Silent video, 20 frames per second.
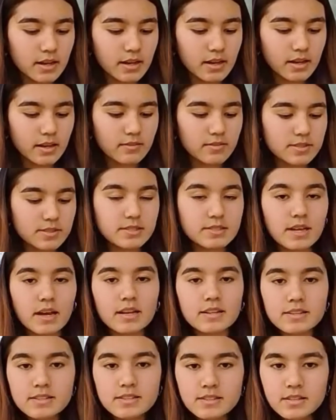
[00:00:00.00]
I've
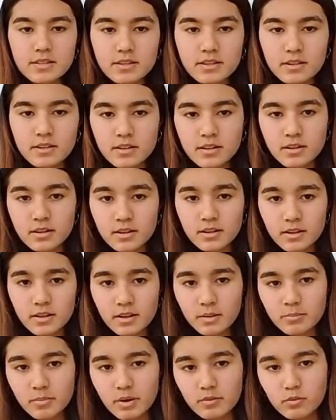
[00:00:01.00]
set
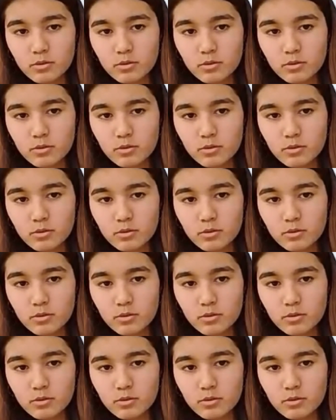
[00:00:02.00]
my